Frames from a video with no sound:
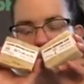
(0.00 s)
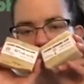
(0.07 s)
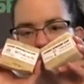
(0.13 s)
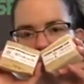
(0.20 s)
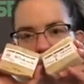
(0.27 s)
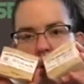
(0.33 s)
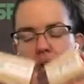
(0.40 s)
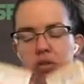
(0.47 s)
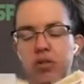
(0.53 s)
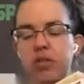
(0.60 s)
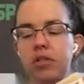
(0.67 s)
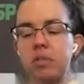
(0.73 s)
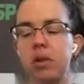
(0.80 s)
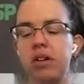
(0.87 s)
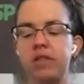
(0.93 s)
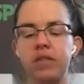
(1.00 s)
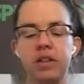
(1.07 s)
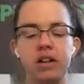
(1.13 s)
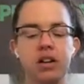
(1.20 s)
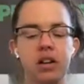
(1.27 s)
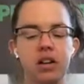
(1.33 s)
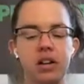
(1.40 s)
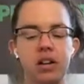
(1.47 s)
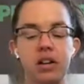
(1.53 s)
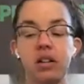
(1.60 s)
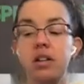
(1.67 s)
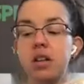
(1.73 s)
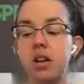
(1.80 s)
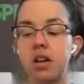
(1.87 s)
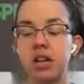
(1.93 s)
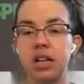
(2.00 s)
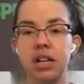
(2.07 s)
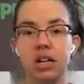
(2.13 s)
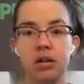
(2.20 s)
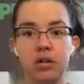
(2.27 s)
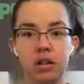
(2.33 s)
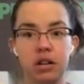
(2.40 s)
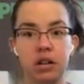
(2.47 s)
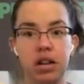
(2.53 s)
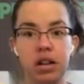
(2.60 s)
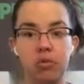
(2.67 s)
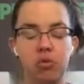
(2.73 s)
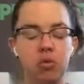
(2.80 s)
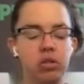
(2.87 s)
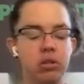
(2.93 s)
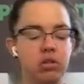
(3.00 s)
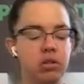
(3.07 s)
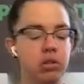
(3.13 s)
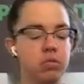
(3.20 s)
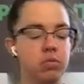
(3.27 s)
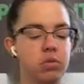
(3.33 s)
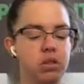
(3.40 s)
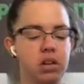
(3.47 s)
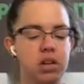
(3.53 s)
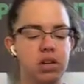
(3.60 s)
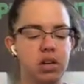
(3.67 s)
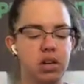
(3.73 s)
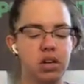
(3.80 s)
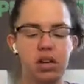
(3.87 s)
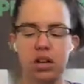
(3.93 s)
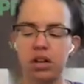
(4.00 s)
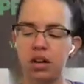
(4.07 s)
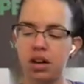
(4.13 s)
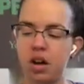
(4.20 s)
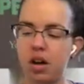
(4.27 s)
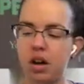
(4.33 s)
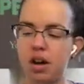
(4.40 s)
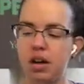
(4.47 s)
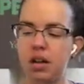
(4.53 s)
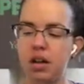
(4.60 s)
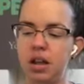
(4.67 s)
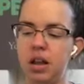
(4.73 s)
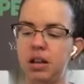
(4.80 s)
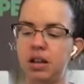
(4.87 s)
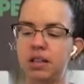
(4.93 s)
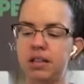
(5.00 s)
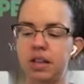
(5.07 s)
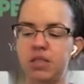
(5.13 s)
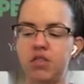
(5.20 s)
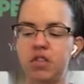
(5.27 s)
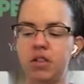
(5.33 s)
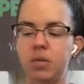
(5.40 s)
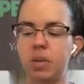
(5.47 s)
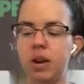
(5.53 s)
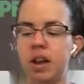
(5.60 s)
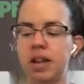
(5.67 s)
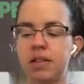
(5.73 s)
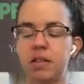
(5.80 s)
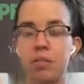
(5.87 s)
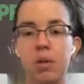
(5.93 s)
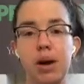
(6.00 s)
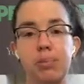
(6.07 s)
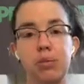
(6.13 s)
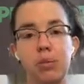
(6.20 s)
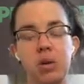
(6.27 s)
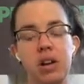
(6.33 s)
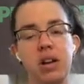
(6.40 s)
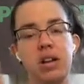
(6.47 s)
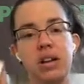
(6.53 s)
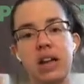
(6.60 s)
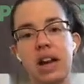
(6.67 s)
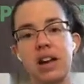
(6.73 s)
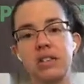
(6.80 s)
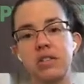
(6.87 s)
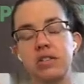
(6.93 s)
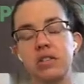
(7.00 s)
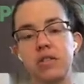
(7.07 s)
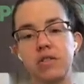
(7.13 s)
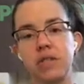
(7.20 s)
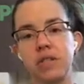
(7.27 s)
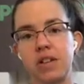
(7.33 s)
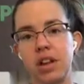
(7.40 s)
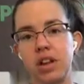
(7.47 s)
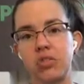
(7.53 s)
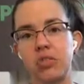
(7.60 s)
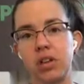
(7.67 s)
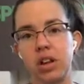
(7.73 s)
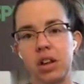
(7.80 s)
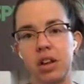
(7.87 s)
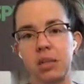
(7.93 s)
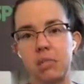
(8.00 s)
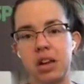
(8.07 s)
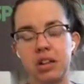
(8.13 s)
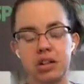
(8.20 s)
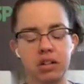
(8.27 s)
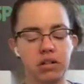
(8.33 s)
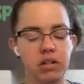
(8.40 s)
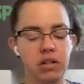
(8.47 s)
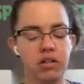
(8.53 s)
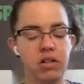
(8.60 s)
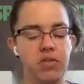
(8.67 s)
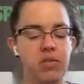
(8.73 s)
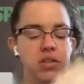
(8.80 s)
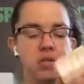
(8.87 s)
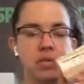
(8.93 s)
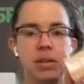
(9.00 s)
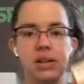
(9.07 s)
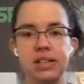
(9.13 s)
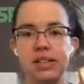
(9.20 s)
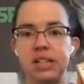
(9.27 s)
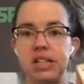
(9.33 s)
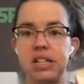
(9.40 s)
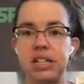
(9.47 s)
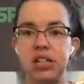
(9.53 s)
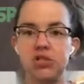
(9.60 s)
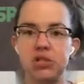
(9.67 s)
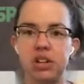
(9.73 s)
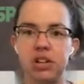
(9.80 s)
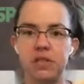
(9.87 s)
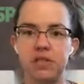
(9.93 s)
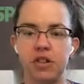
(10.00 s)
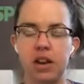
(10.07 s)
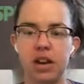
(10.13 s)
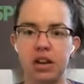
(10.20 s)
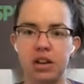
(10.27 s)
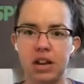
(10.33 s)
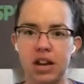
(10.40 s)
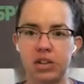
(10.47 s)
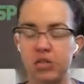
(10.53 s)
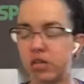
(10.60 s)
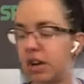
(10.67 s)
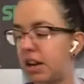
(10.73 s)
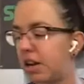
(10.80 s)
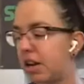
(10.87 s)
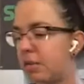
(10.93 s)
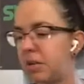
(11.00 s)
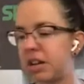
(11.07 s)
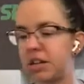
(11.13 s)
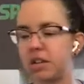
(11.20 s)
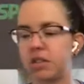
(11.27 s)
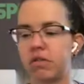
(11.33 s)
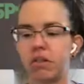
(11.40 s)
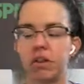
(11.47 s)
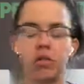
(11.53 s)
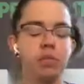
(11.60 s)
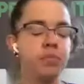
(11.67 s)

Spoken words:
Both smell very nutty. Neem oil is really nutty. Like I said, this one has a peppermint and castor for natural antibacterial, and this one has a tea tree for natural antibacterial.